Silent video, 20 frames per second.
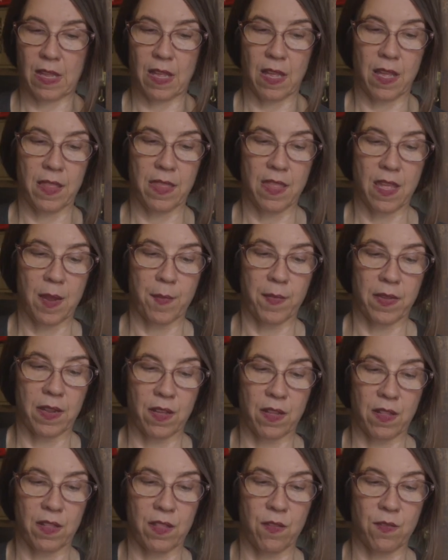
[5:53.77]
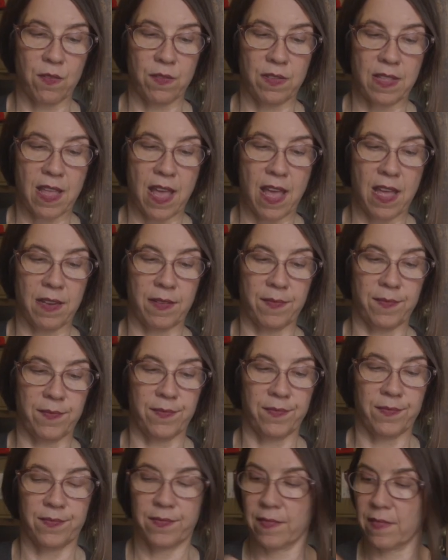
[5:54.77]
And then I'm going to close that,
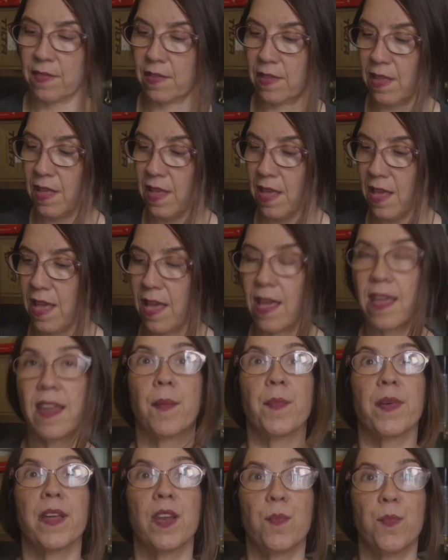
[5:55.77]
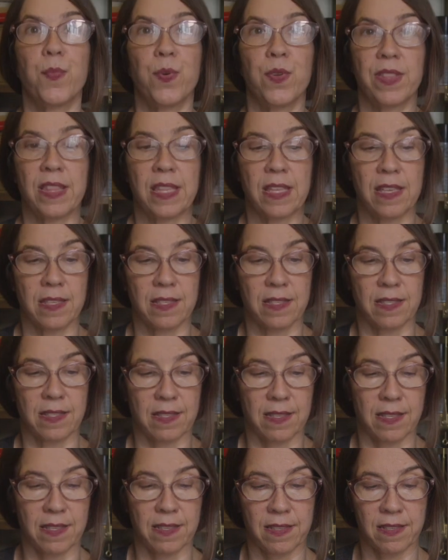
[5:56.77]
and I'm going to put
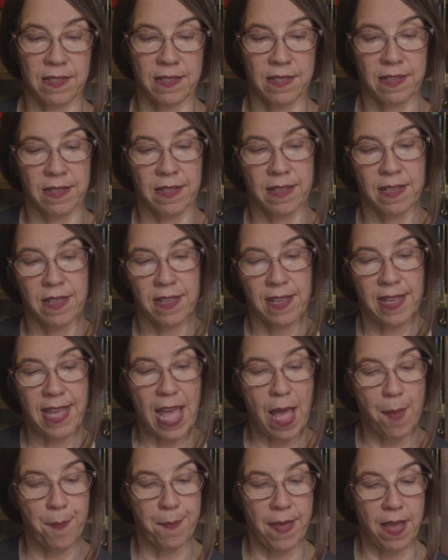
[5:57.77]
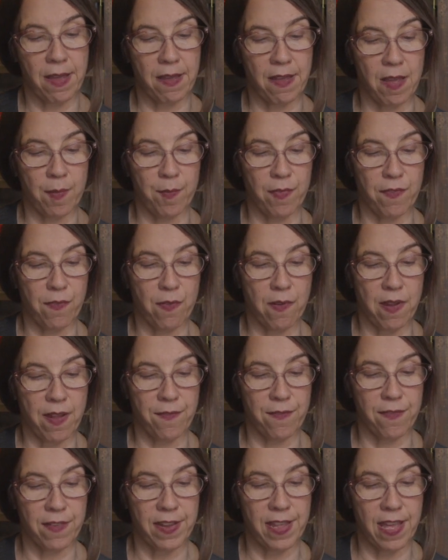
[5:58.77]
this cap back on before I
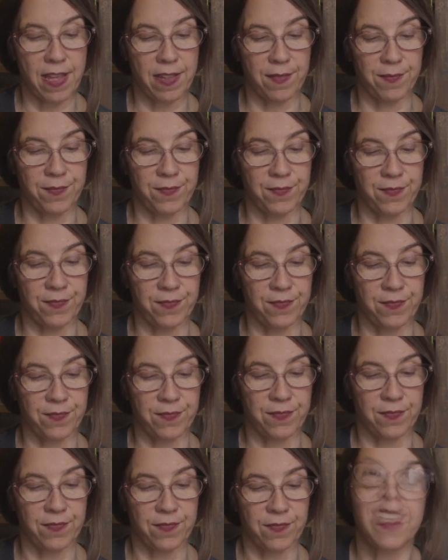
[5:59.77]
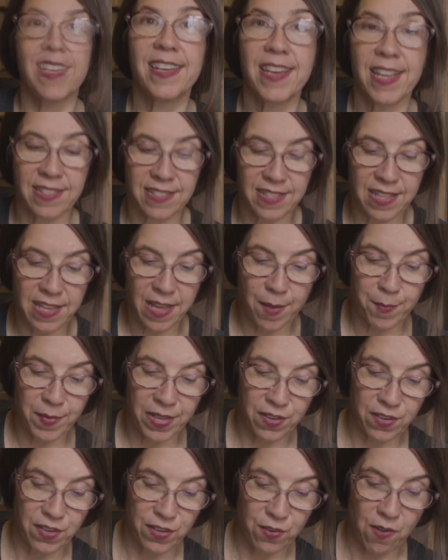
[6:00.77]
forget. The next thing I'm
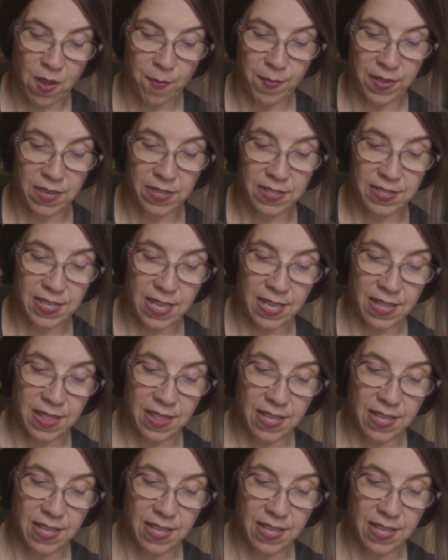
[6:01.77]
going to do, I'm going to take